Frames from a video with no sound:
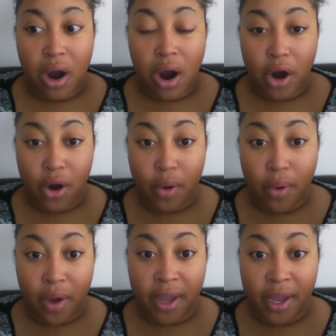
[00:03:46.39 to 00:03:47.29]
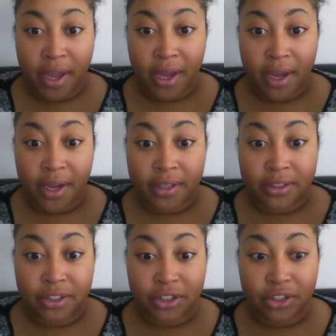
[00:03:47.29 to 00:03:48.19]
are going
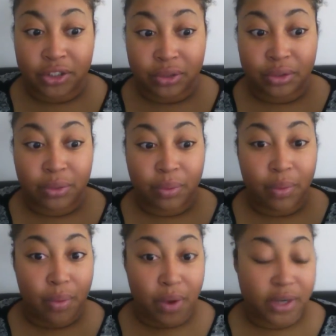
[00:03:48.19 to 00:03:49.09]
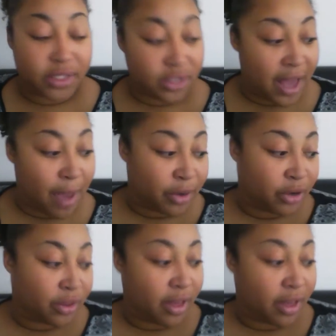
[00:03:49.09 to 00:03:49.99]
to do, what is going to happen in
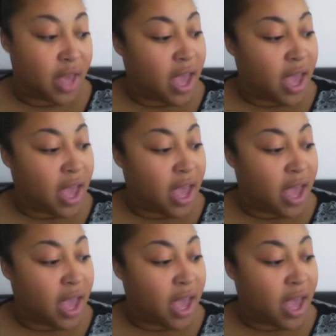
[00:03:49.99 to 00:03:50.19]
your life.